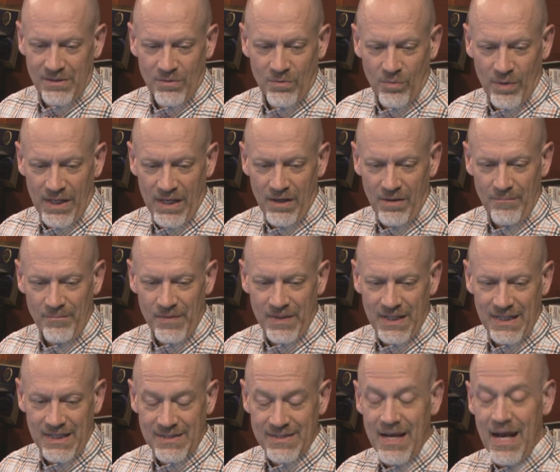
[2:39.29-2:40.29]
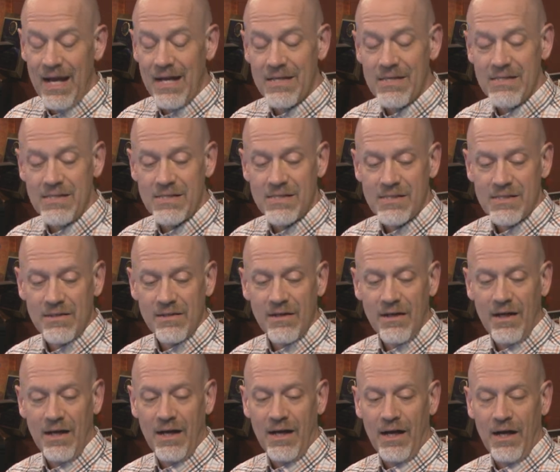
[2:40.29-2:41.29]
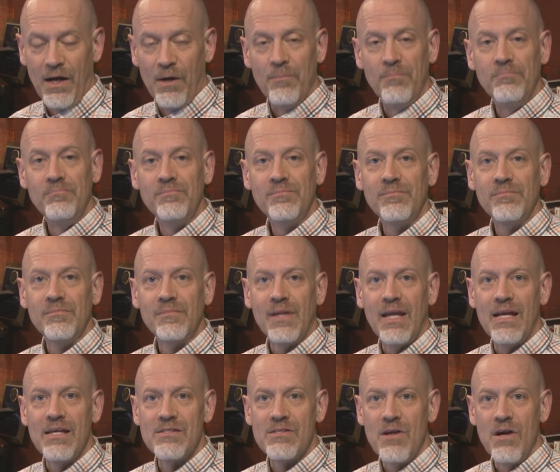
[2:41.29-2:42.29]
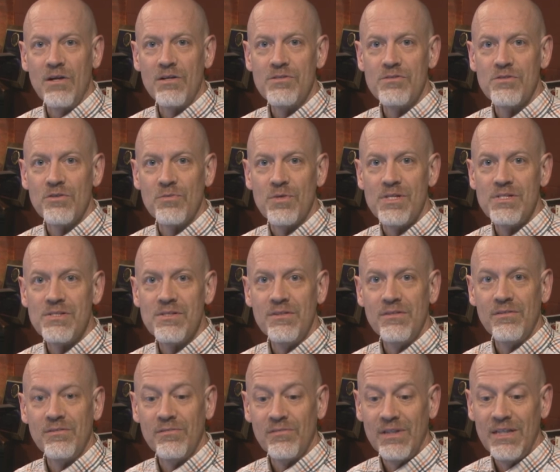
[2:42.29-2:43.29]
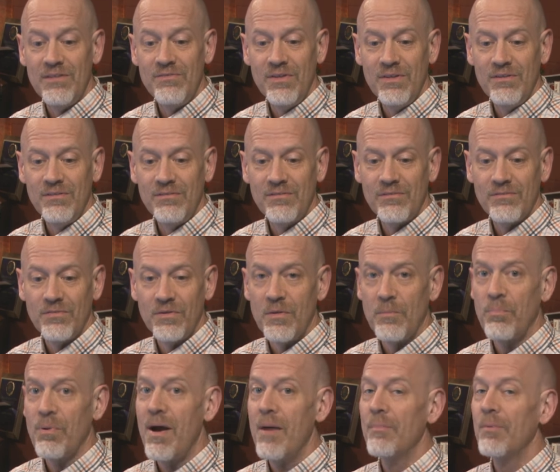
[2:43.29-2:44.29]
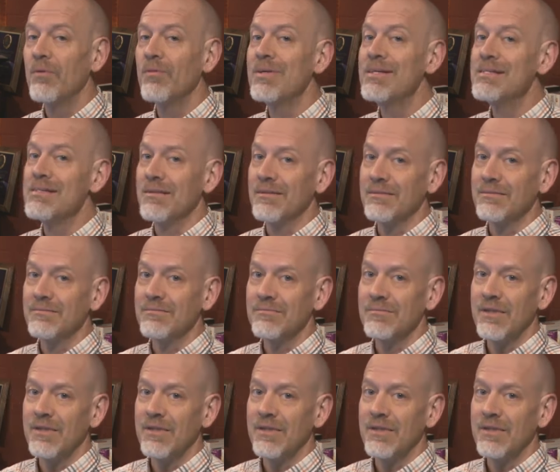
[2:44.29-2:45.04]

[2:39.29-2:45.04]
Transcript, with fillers: Well, it does, um, as long as you're reason, leaving for the proper reason.